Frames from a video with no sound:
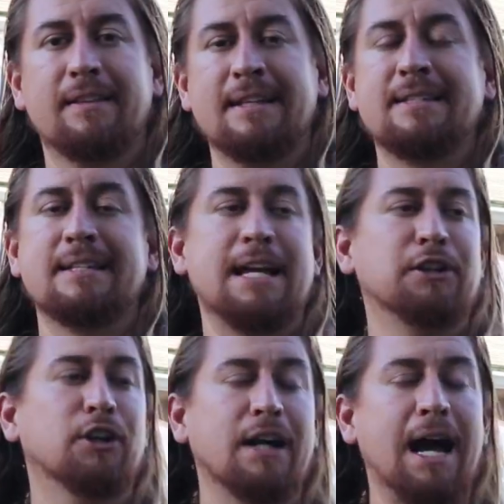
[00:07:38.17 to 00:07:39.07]
that says, hey,
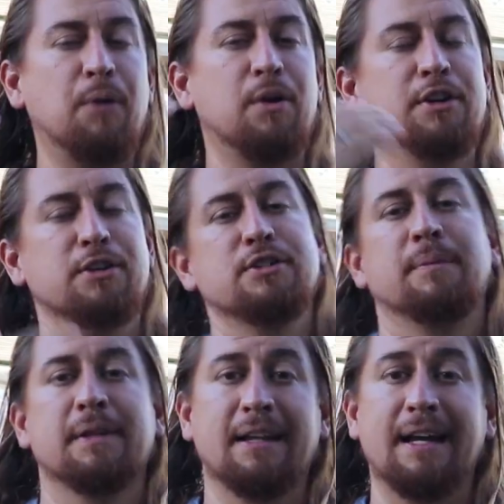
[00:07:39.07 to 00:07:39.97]
look, I want to do
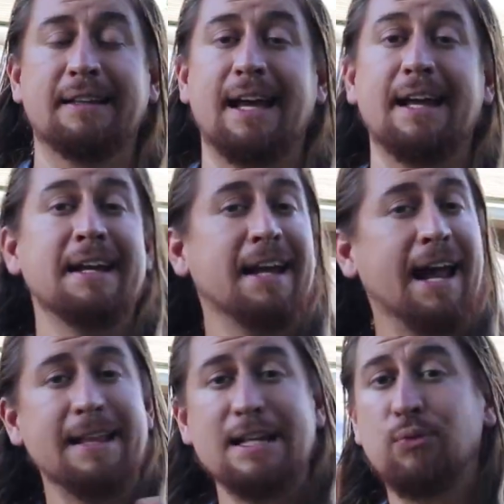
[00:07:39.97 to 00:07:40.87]
something like that.
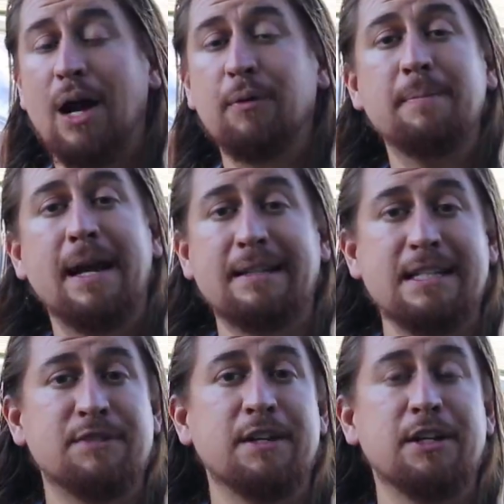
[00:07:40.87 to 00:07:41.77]
And that's why we make
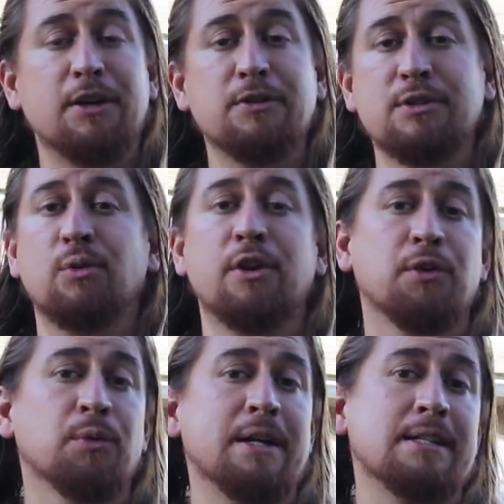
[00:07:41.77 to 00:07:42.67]
these videos, and one of
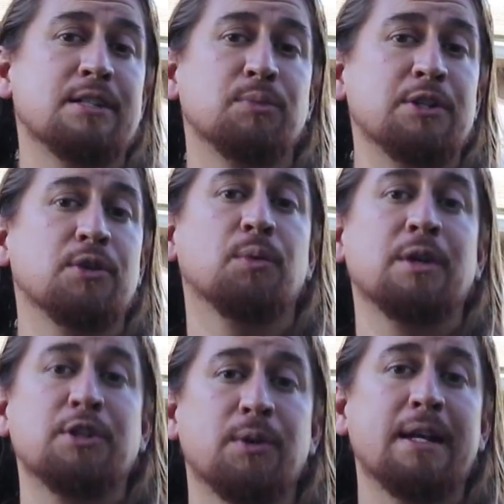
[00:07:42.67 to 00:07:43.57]
the reasons we do
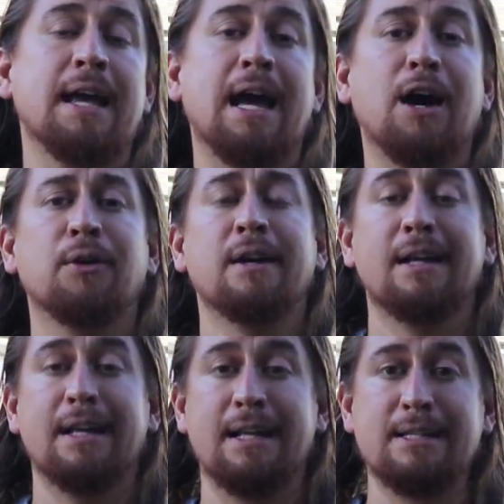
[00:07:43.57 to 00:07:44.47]
it anyhow
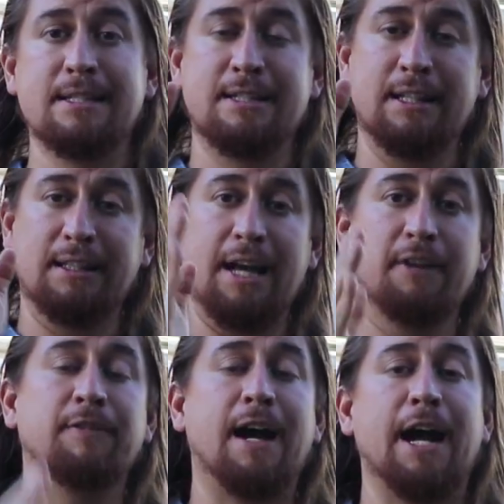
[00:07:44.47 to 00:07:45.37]
is to light a
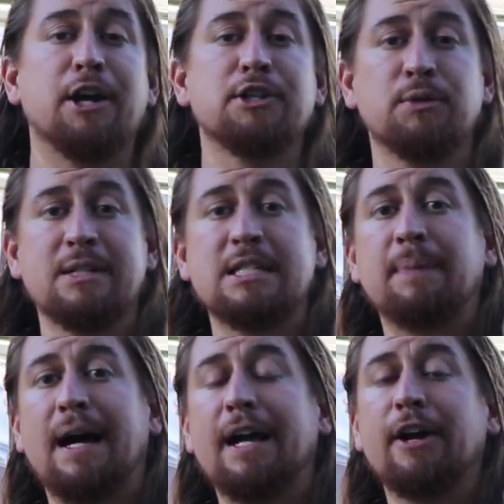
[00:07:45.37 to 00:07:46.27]
fire, to
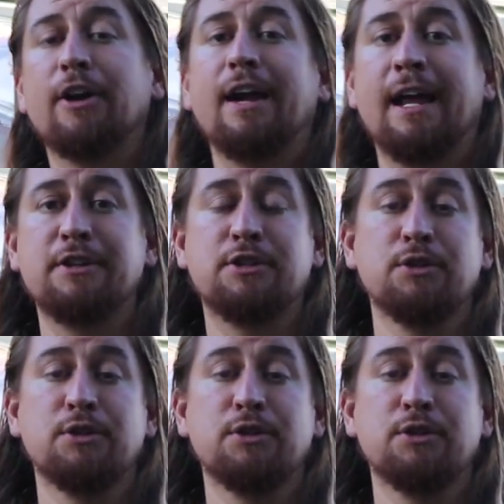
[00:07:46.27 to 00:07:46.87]
inspire, and